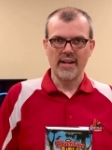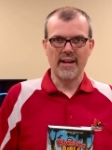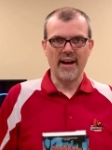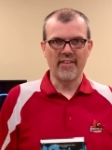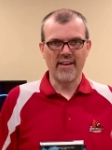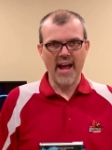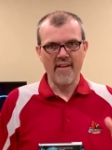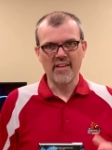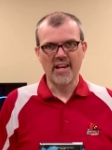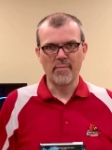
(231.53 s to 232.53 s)
Anyhow, there you
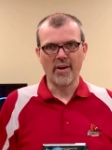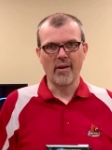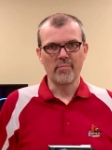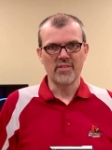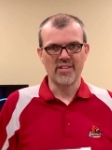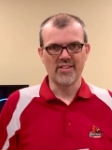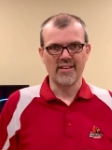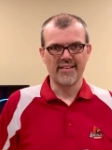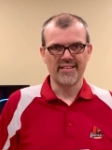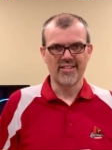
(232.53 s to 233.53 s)
have it. Keep calm. Jesus
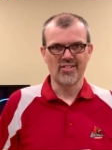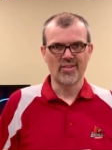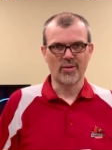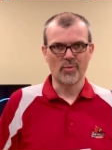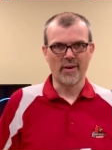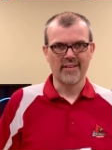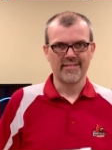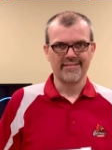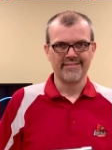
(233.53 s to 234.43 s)
on. This is your Nicholsworth.